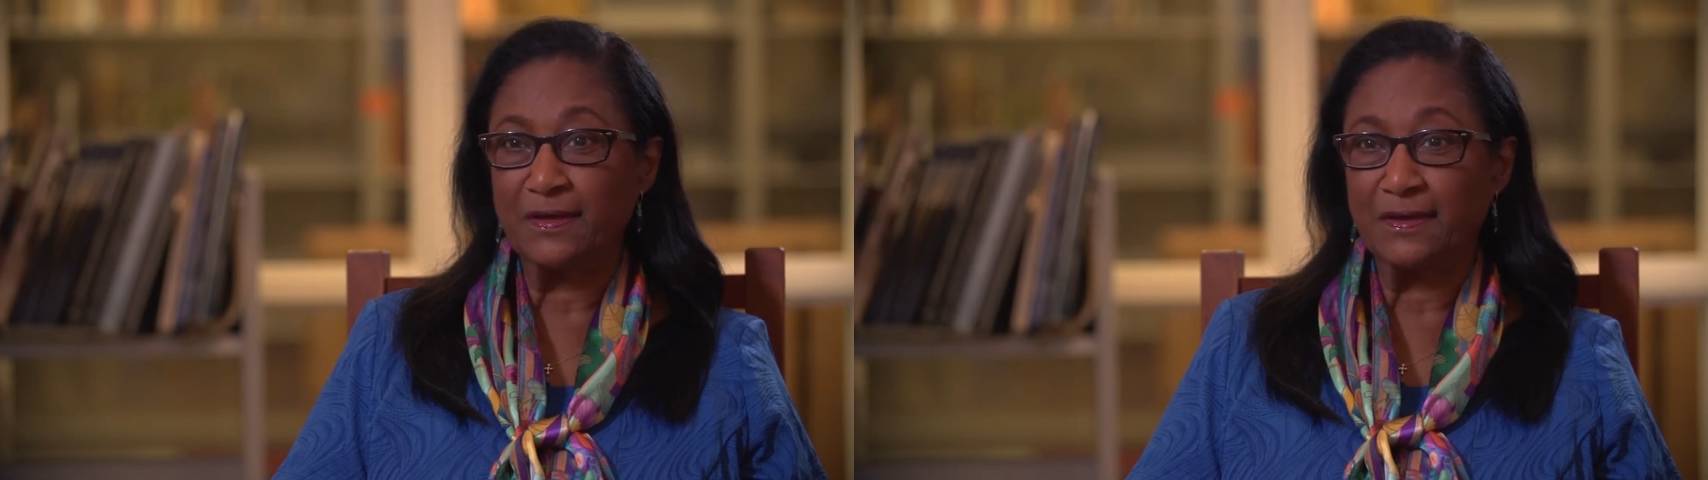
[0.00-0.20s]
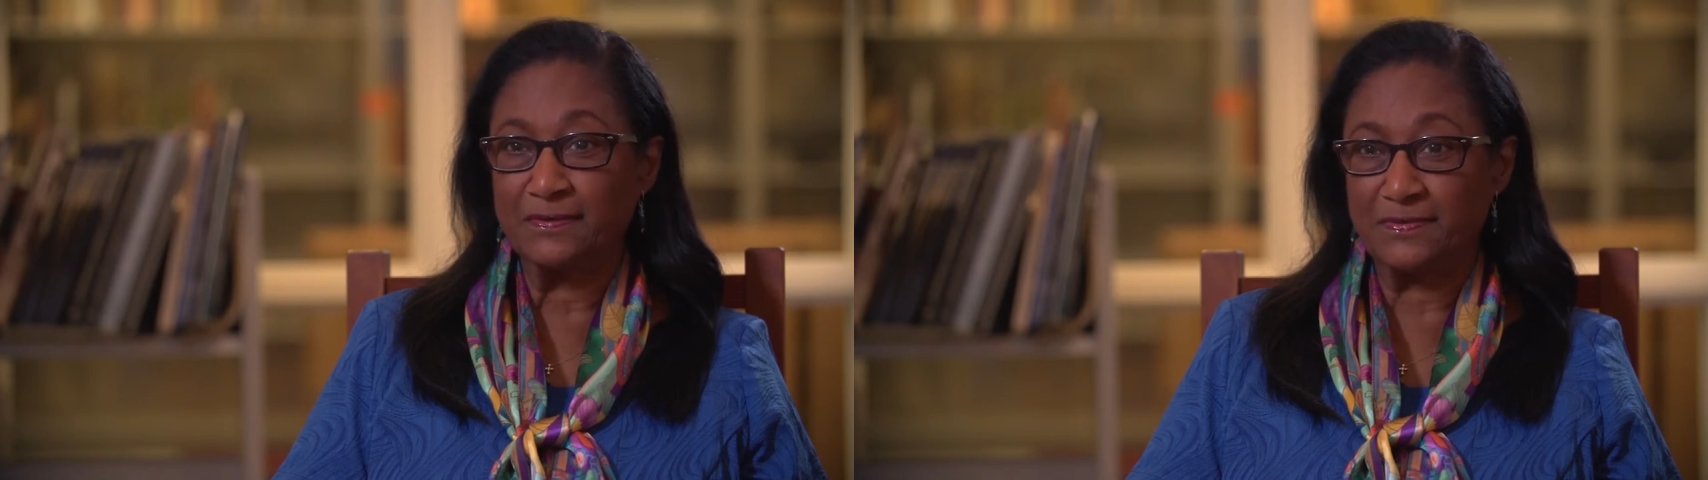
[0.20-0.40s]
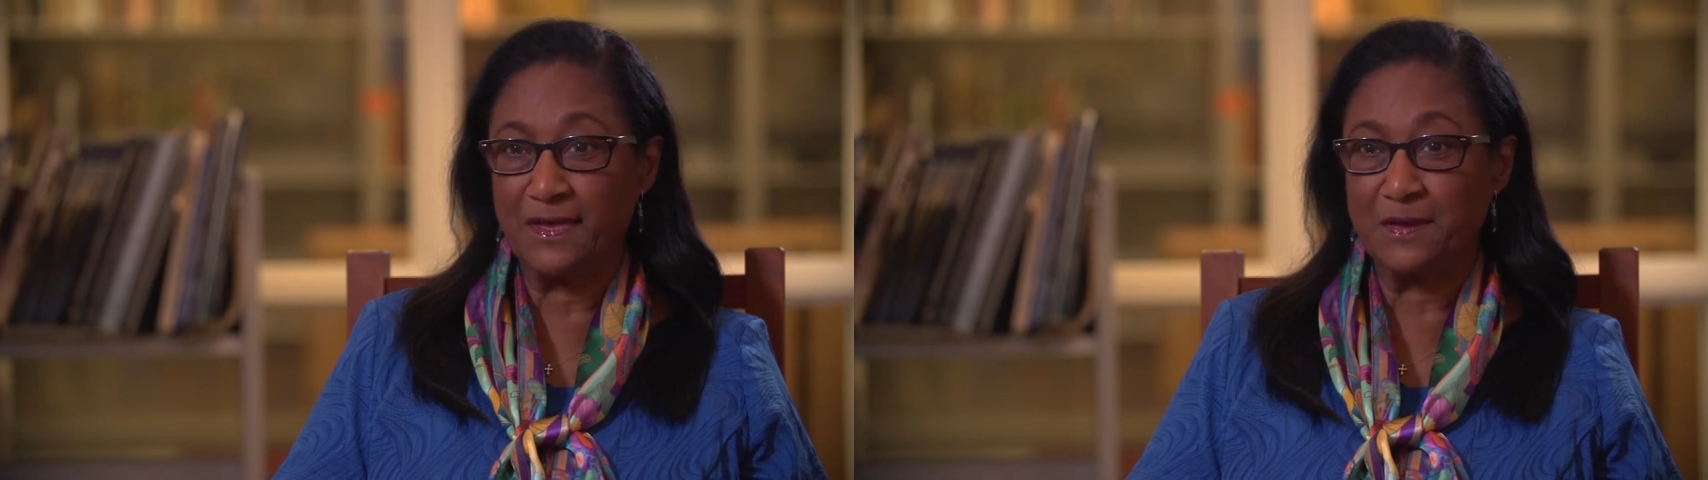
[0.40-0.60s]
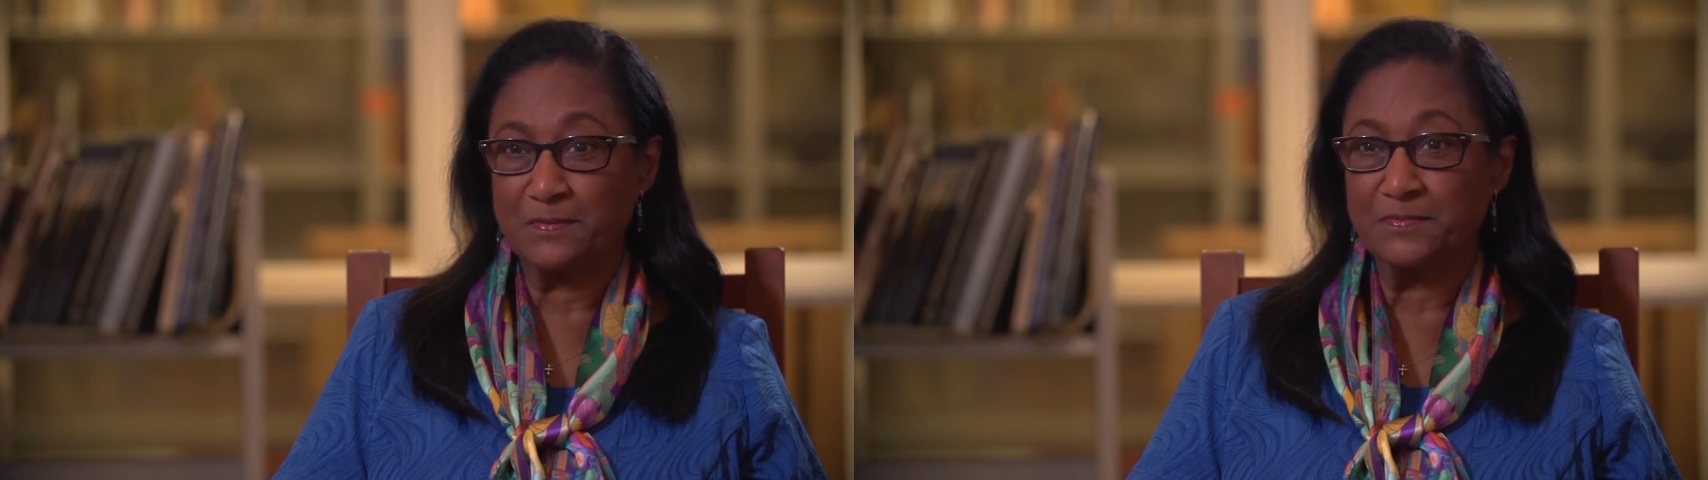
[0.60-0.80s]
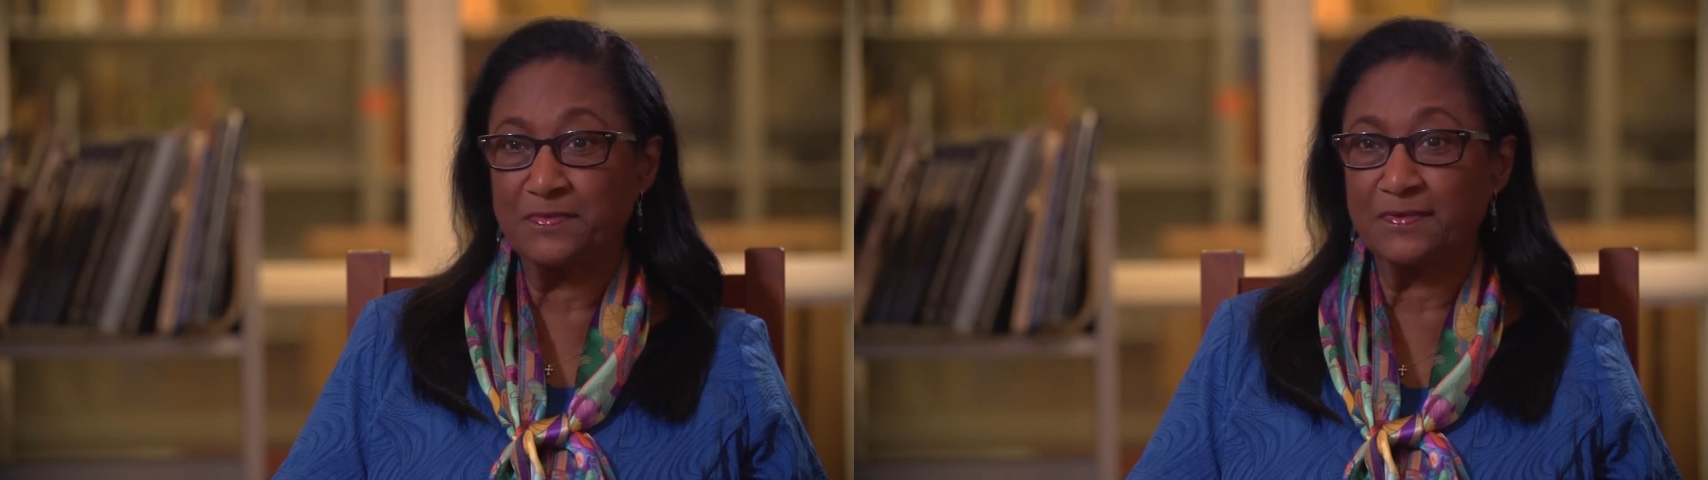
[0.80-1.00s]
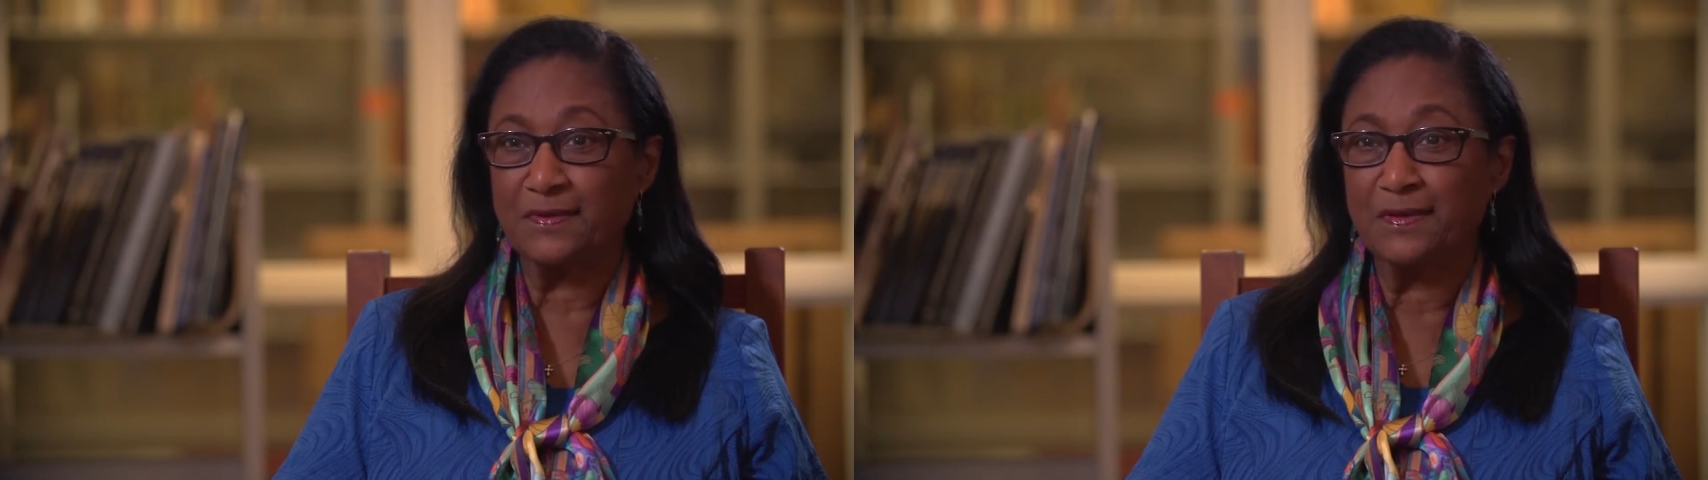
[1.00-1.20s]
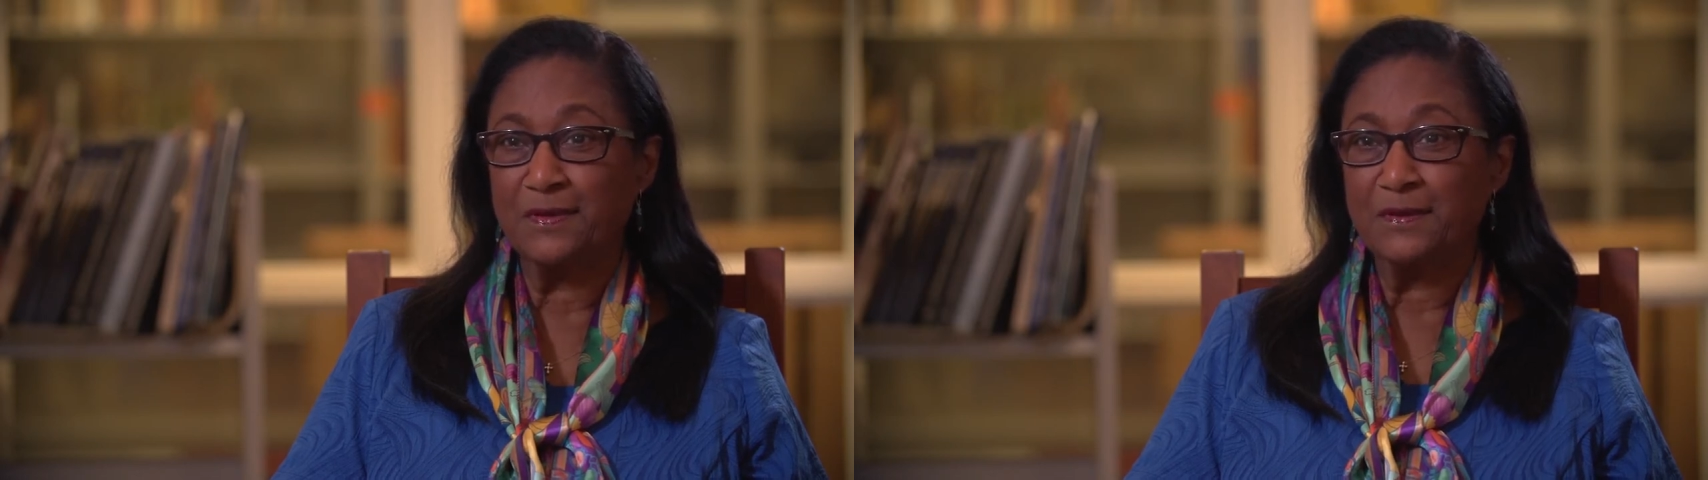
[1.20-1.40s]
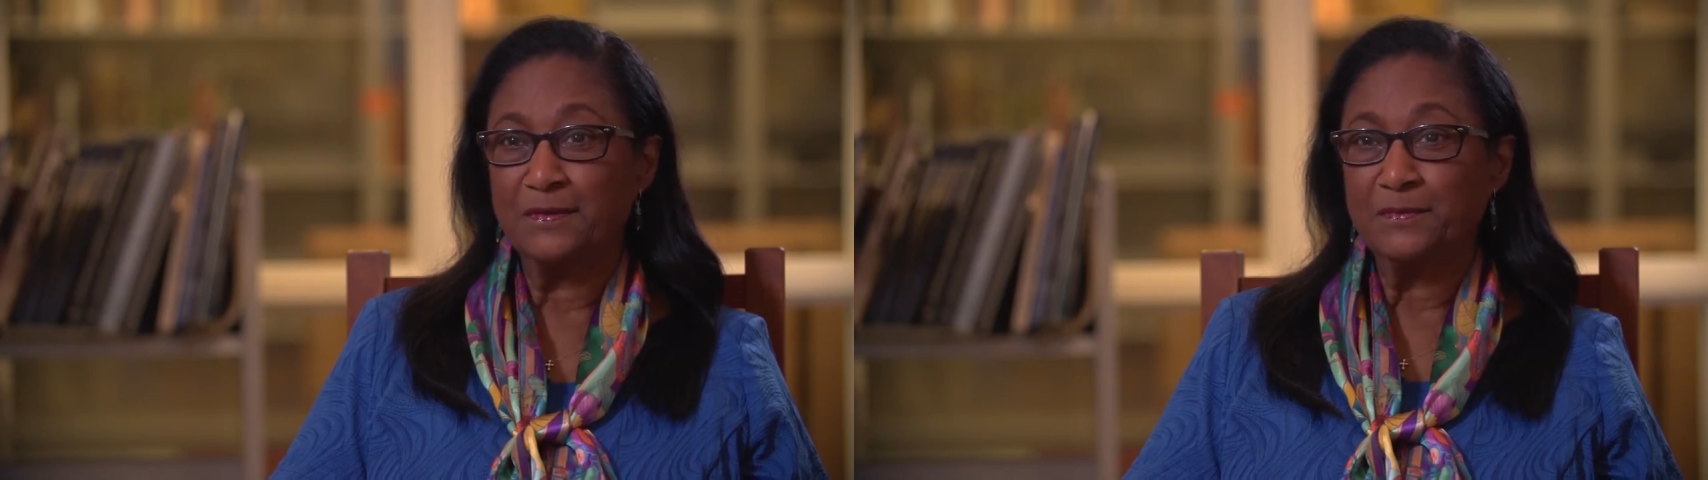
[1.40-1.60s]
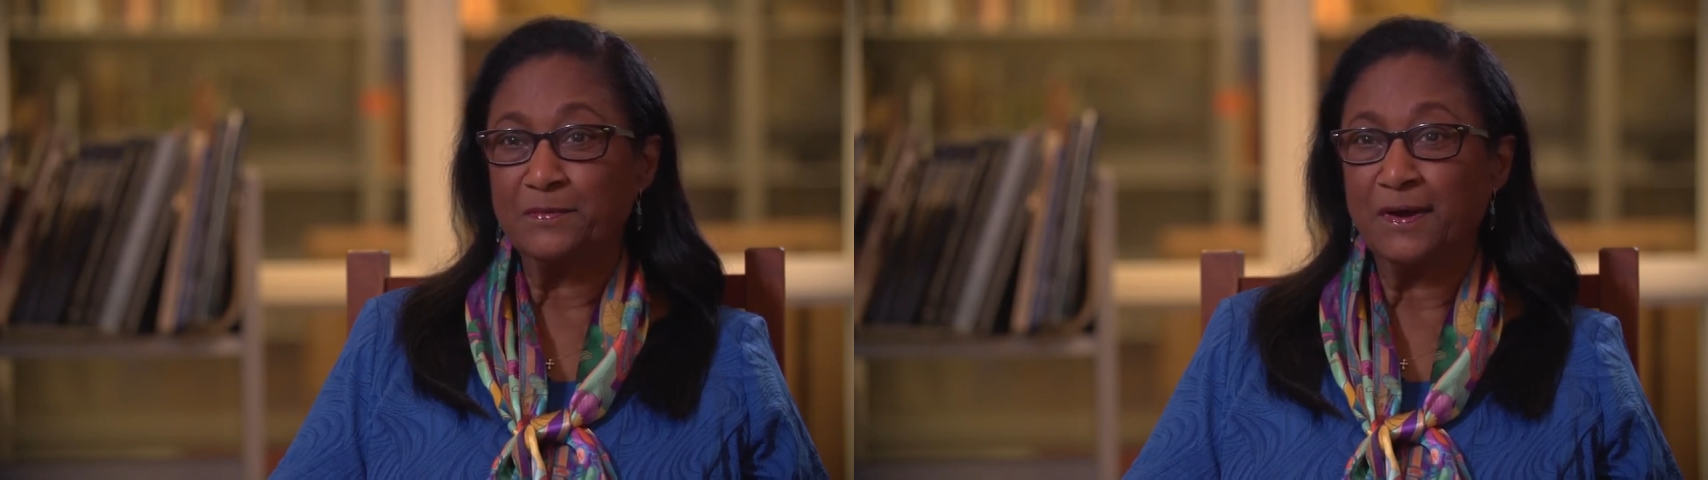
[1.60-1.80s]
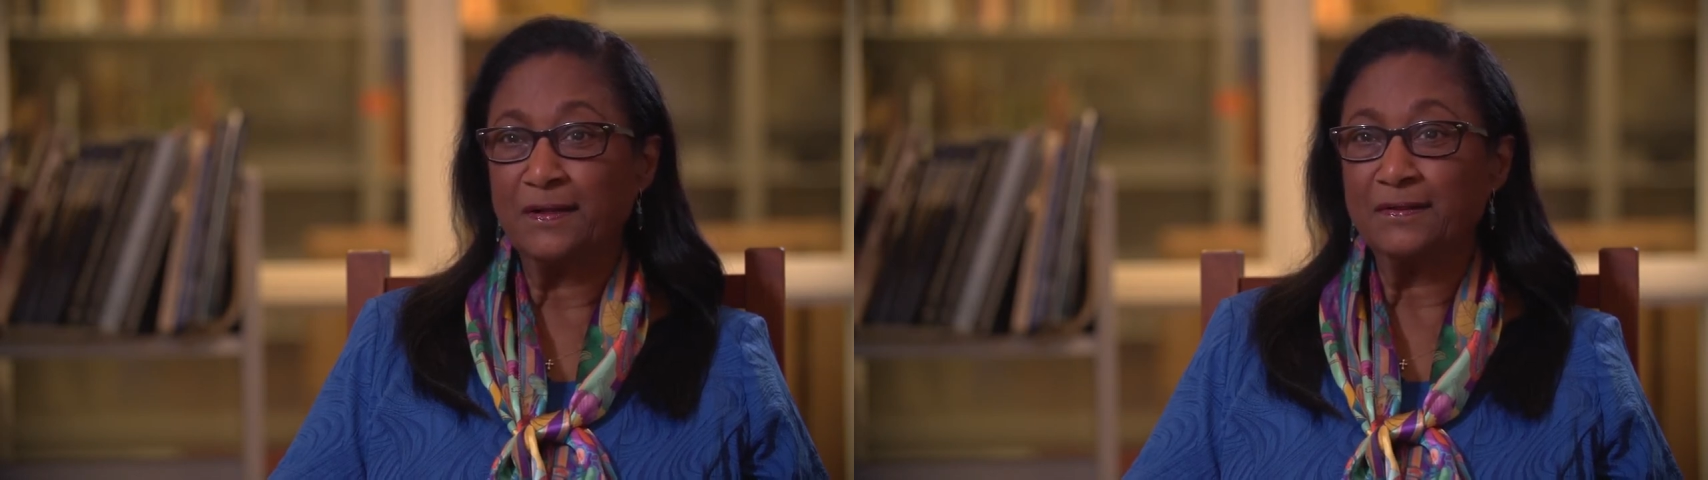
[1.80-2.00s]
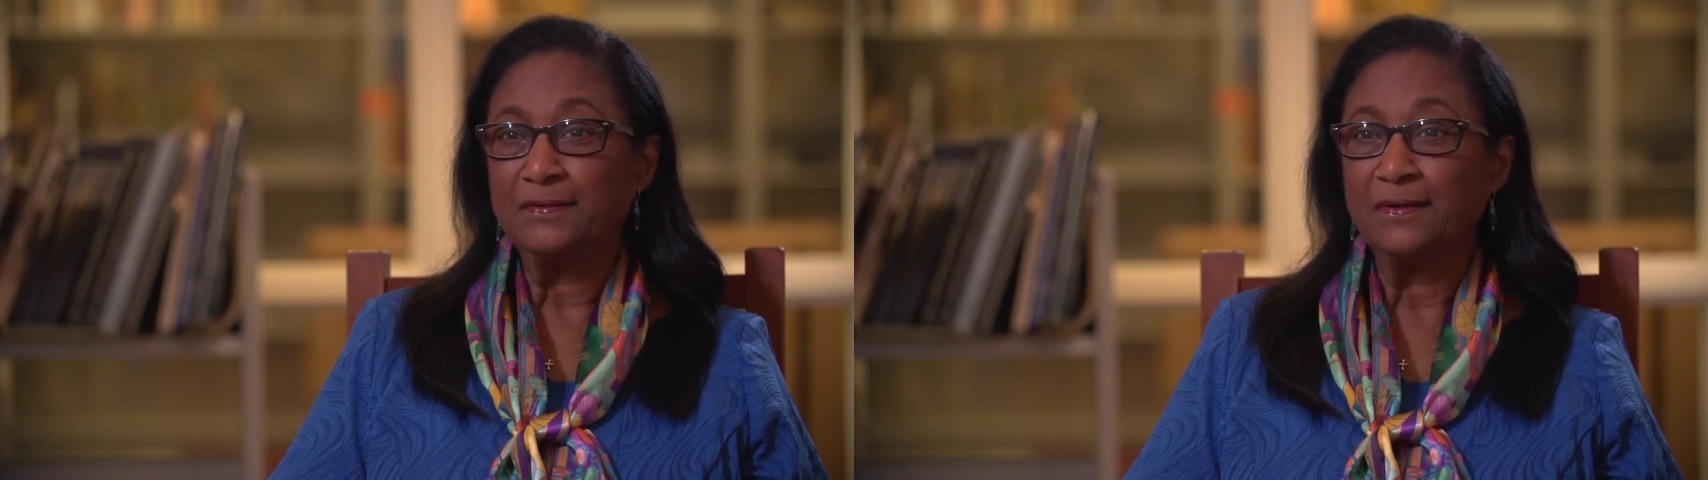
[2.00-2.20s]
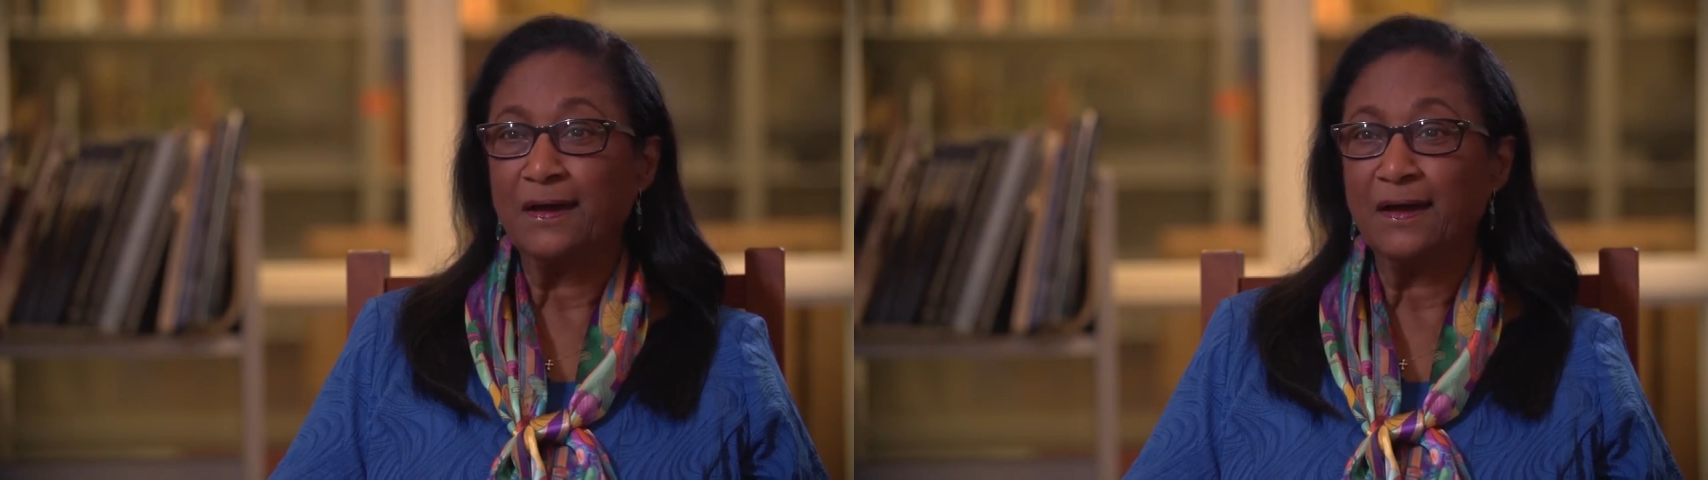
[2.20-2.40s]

exams. Well,